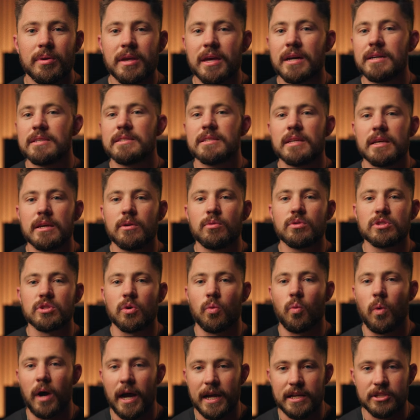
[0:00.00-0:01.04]
Because it was a
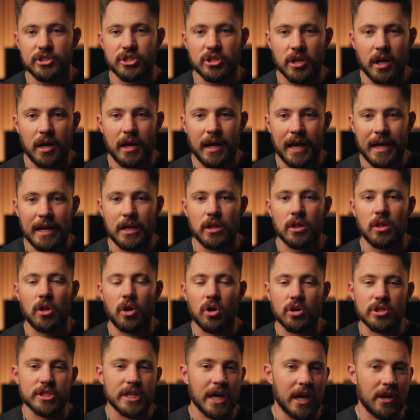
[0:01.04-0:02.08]
wide shot and a
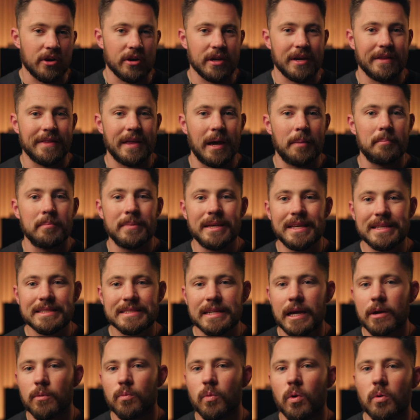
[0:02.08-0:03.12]
large area, that means
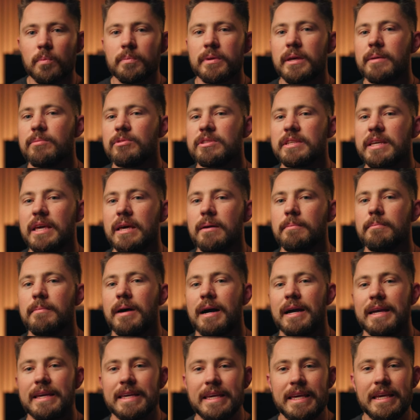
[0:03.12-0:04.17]
I won't be able to get
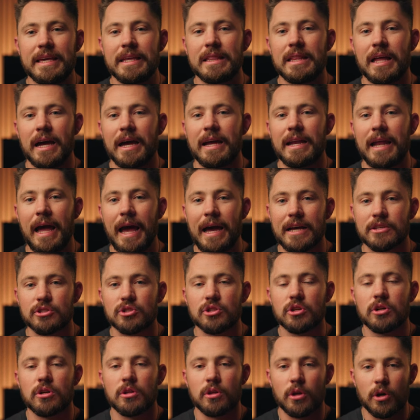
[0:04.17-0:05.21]
my key light as
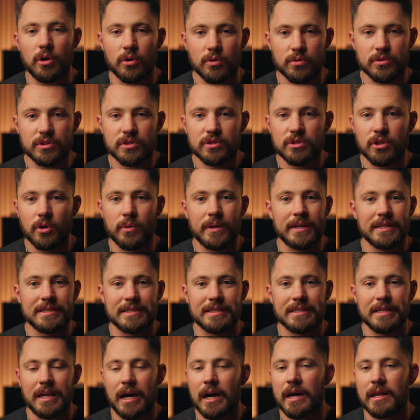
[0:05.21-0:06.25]
close, so
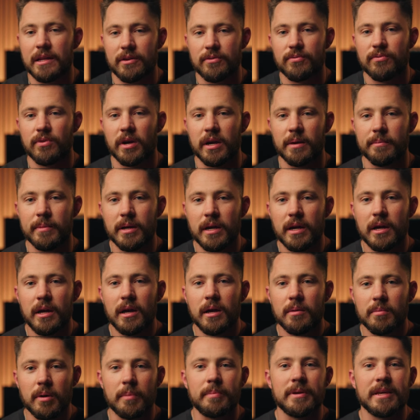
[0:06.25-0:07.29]
it's not in frame.
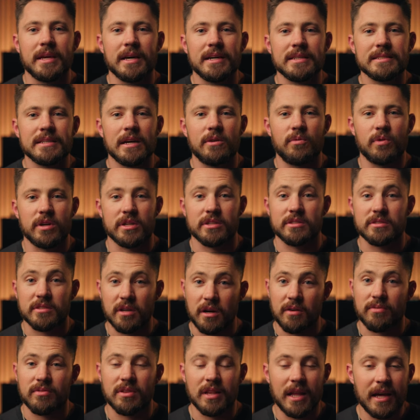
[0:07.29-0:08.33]
But because I want a
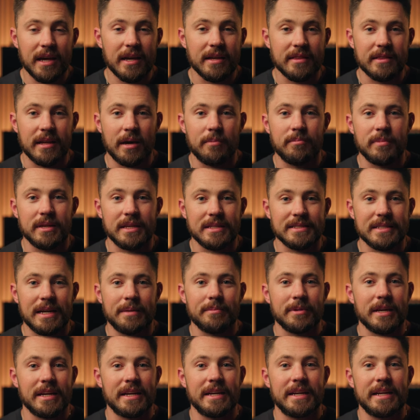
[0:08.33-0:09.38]
soft light, that means
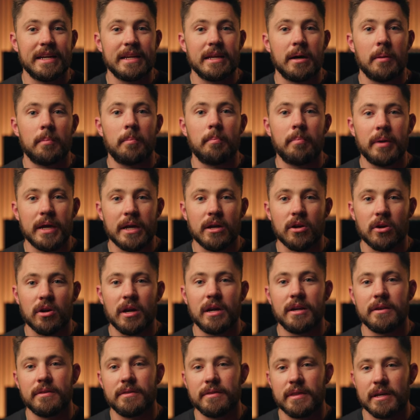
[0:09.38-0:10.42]
I'm gonna need a bigger
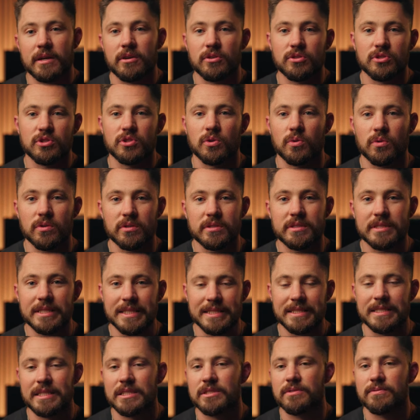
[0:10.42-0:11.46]
and thicker source
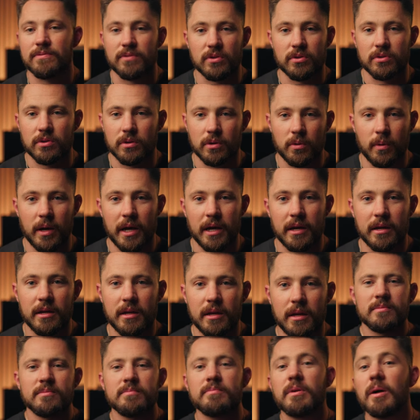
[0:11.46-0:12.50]
since it's further away.
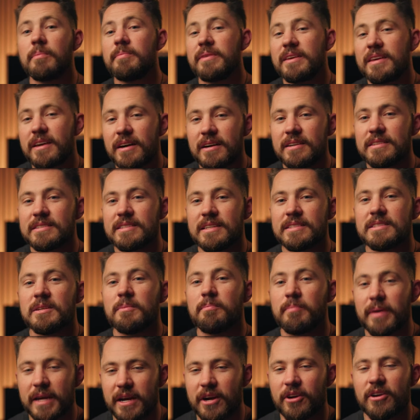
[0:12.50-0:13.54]
But because it's a
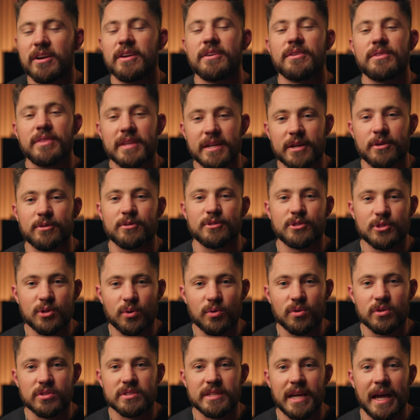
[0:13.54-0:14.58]
bigger and thicker
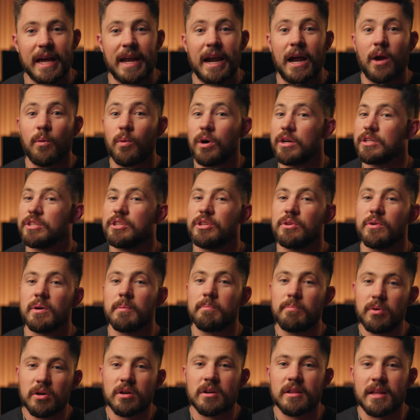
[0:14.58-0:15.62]
source and I want to do a
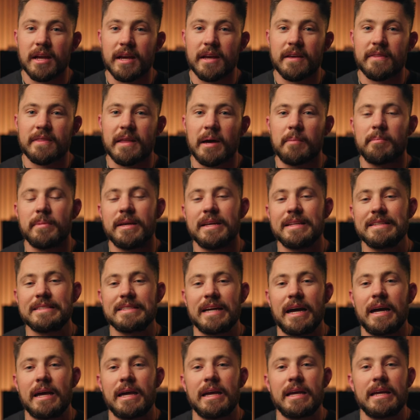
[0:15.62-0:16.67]
book light, that means
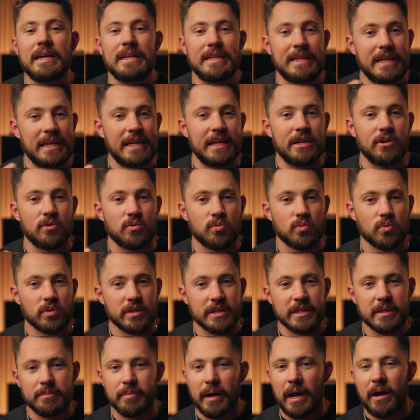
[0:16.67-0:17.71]
I need
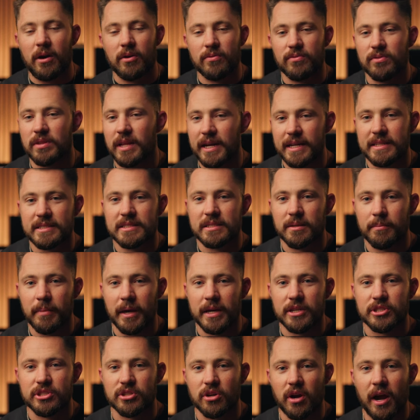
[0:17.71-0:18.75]
really powerful lights to
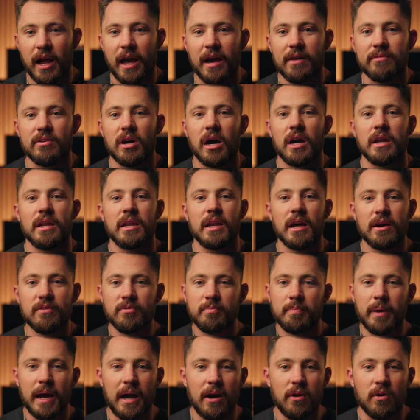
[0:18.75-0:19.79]
make sure I have
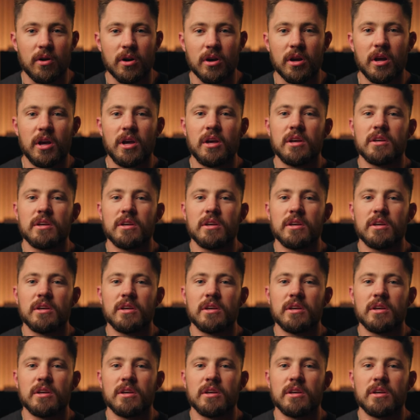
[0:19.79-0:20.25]
enough power